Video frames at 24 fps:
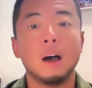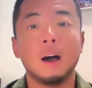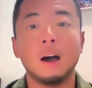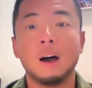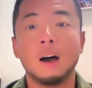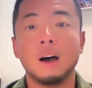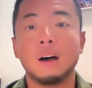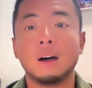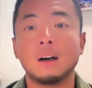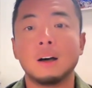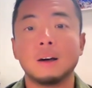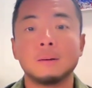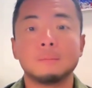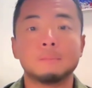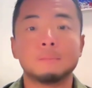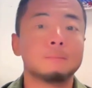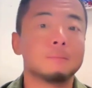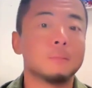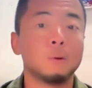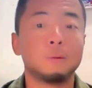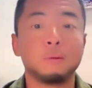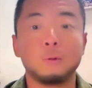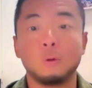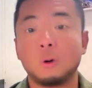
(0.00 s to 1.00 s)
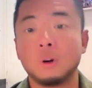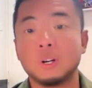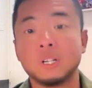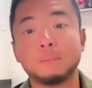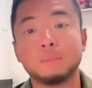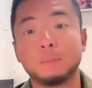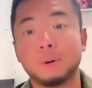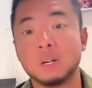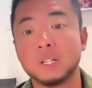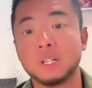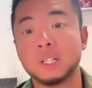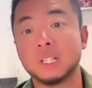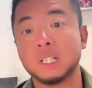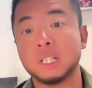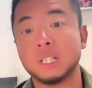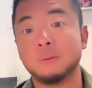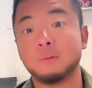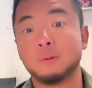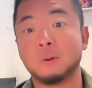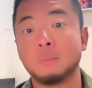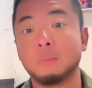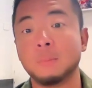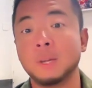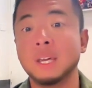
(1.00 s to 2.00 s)
Of course, personally
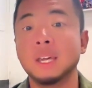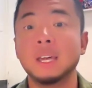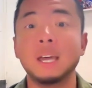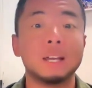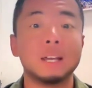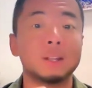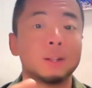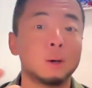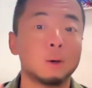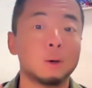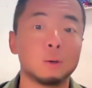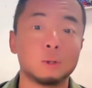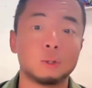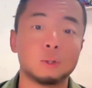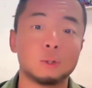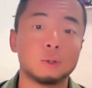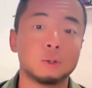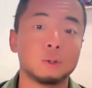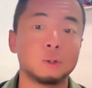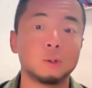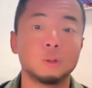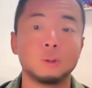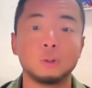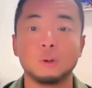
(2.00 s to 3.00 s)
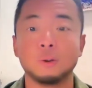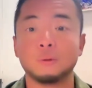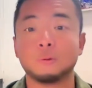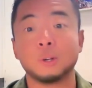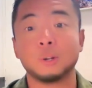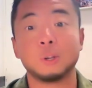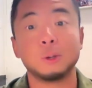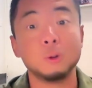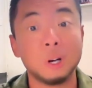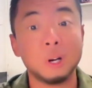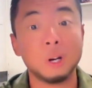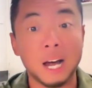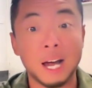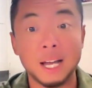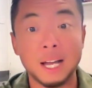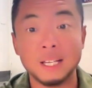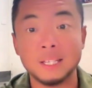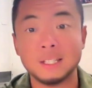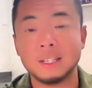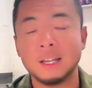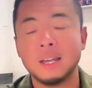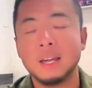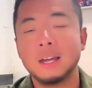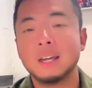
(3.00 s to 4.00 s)
for me, and also, for you
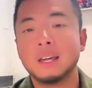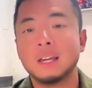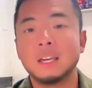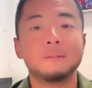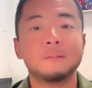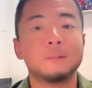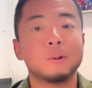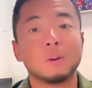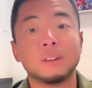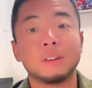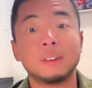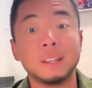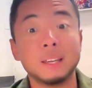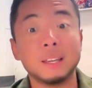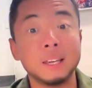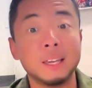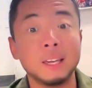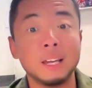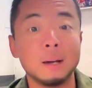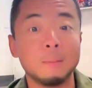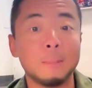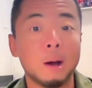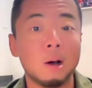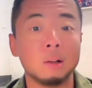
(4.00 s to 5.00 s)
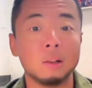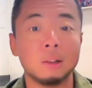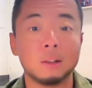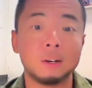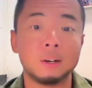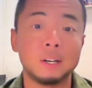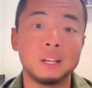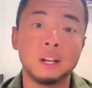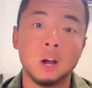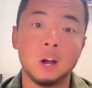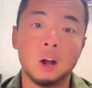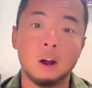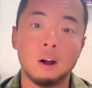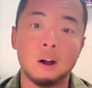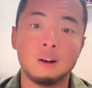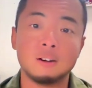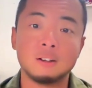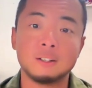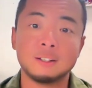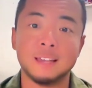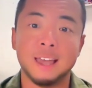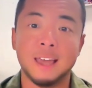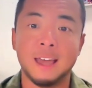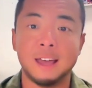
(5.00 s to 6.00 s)
guys, if you're thinking about learning
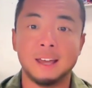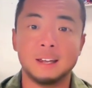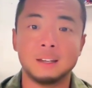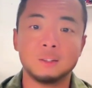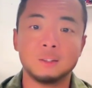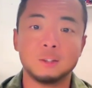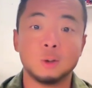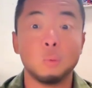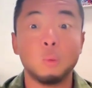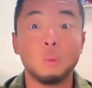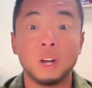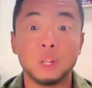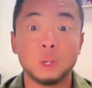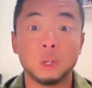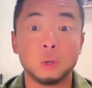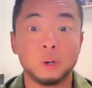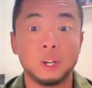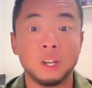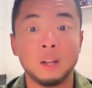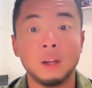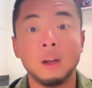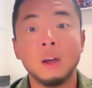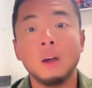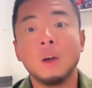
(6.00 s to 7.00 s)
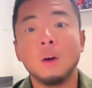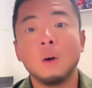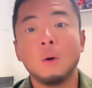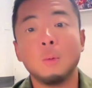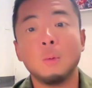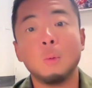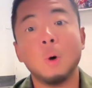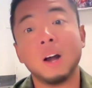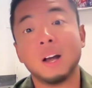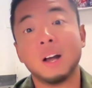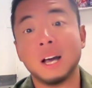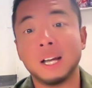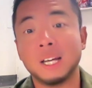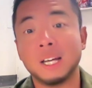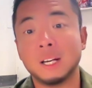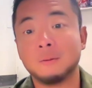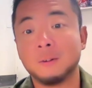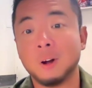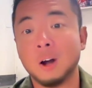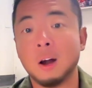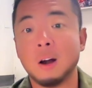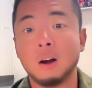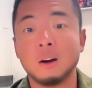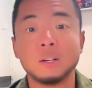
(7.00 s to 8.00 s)
cars and wondering what kind
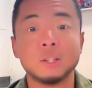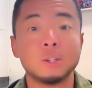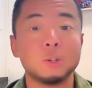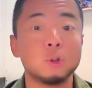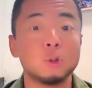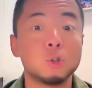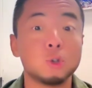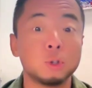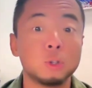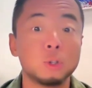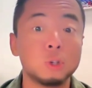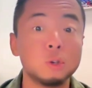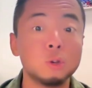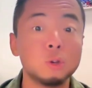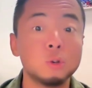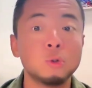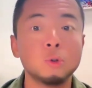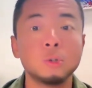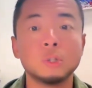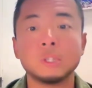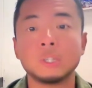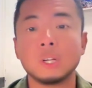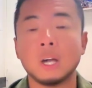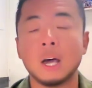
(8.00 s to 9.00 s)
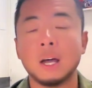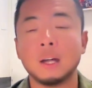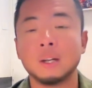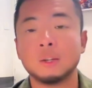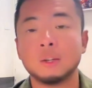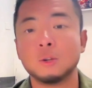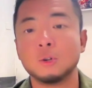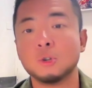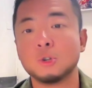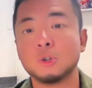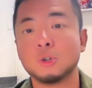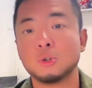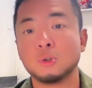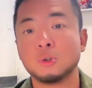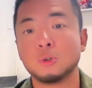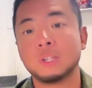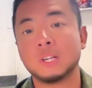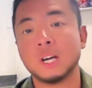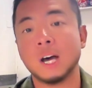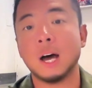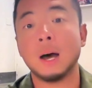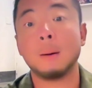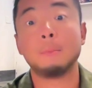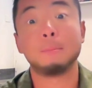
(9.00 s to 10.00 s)
of cars you should use and you
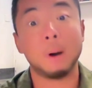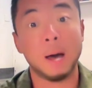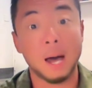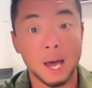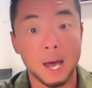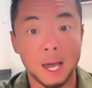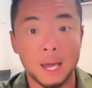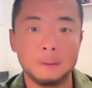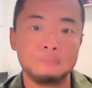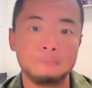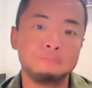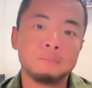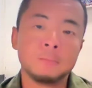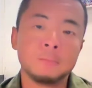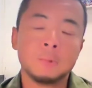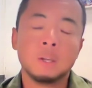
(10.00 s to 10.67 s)
should buy.